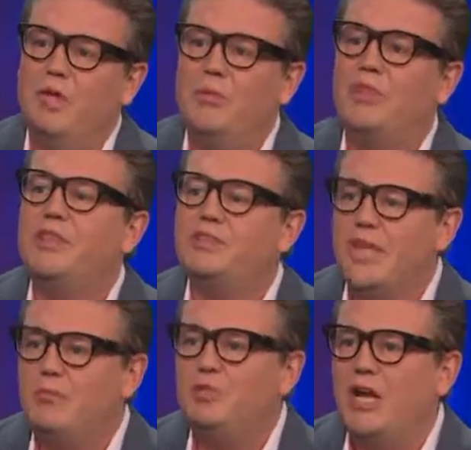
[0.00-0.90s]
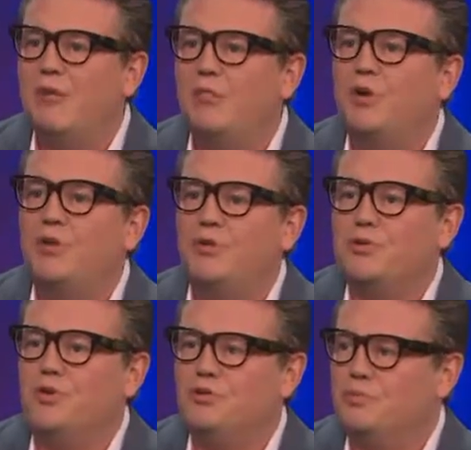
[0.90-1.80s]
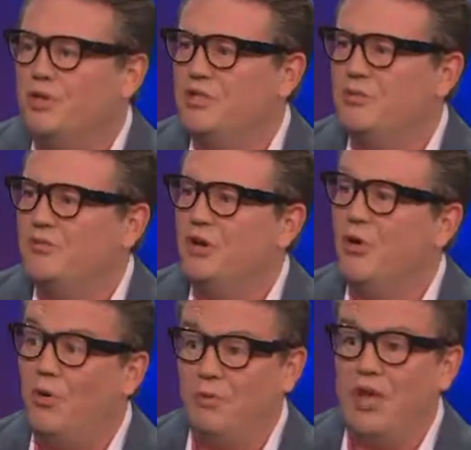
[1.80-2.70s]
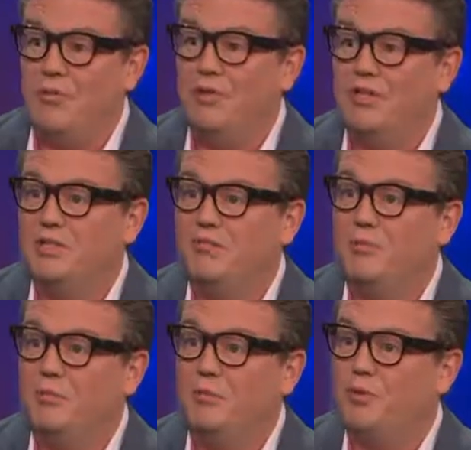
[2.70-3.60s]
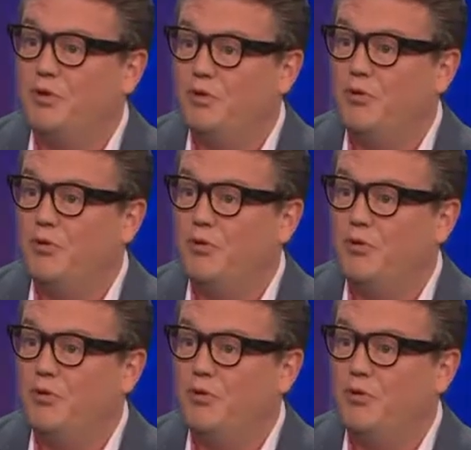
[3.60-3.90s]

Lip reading: But at the same time, we're also responsible for our own happiness and for what we do